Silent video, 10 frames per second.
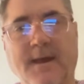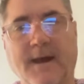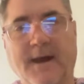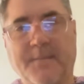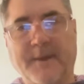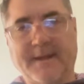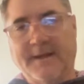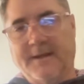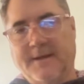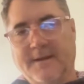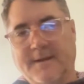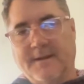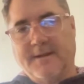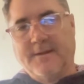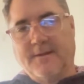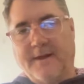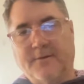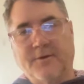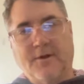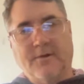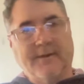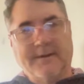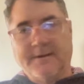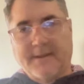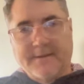I don't know that